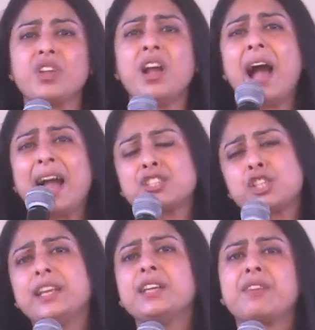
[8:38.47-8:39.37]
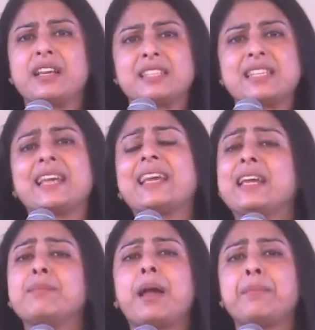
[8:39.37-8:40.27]
actually investing
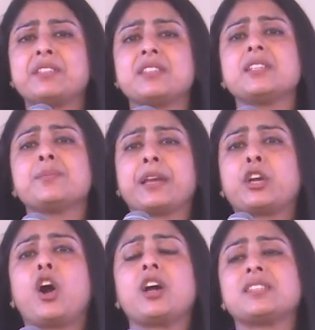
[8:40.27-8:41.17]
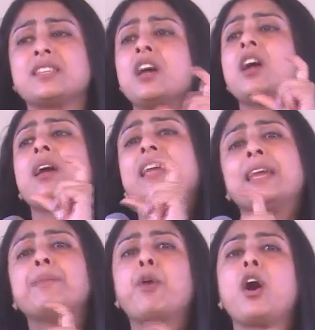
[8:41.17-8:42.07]
in my business, because
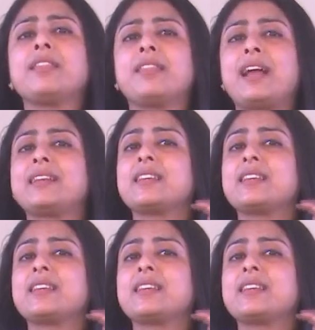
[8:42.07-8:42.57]
he bought that